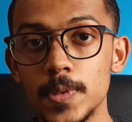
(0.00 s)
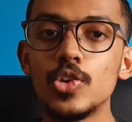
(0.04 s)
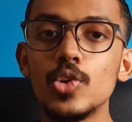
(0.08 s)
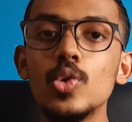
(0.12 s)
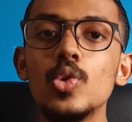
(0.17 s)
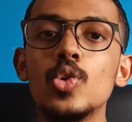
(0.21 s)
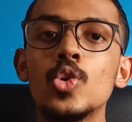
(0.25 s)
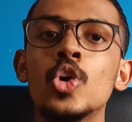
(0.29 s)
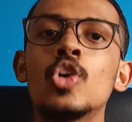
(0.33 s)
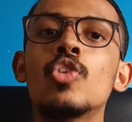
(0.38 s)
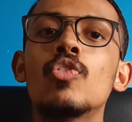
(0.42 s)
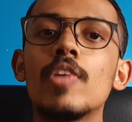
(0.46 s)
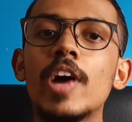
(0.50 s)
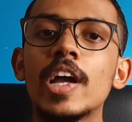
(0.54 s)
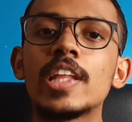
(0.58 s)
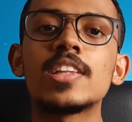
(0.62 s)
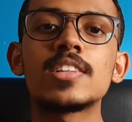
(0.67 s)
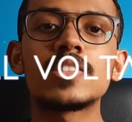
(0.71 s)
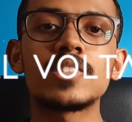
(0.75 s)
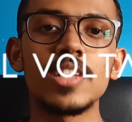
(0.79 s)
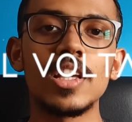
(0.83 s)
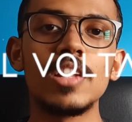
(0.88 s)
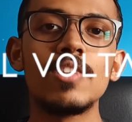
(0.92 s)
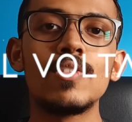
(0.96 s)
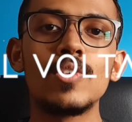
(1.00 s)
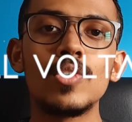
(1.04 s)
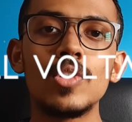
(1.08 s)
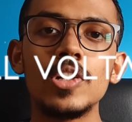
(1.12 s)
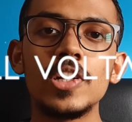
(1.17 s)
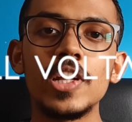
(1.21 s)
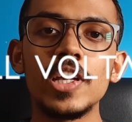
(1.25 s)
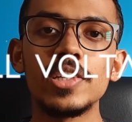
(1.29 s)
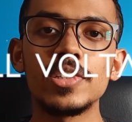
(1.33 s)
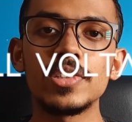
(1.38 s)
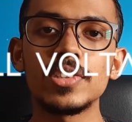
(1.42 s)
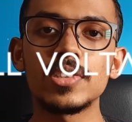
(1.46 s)
You'll know why the cell
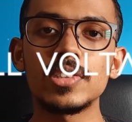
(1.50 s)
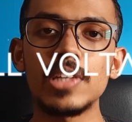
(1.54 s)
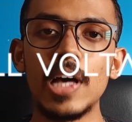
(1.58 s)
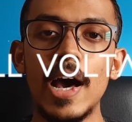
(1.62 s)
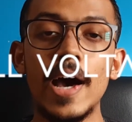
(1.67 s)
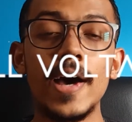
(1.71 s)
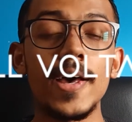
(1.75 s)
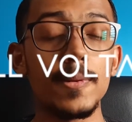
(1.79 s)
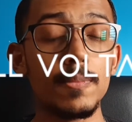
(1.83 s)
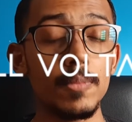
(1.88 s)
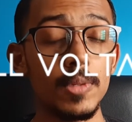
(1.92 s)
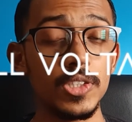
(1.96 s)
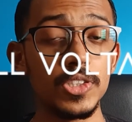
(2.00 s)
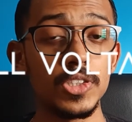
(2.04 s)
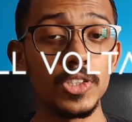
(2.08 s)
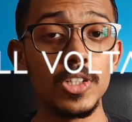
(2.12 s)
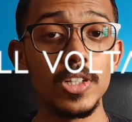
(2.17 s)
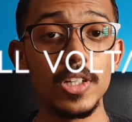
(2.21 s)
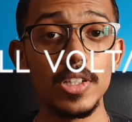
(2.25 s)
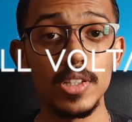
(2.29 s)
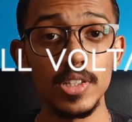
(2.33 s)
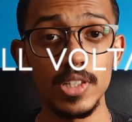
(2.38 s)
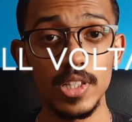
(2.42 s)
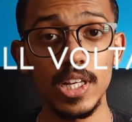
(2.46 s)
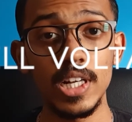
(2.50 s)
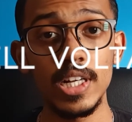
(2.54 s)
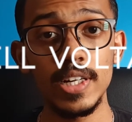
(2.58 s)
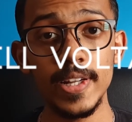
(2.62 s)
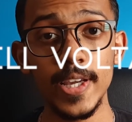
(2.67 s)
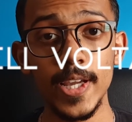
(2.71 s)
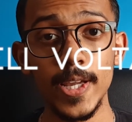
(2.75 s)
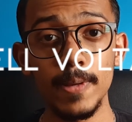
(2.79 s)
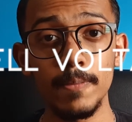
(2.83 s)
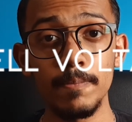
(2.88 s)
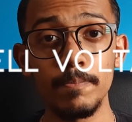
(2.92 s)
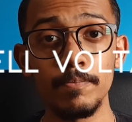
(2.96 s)
voltages are measured in real
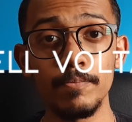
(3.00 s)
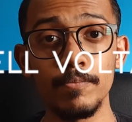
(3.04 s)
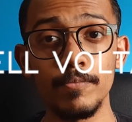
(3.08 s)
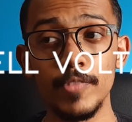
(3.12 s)
time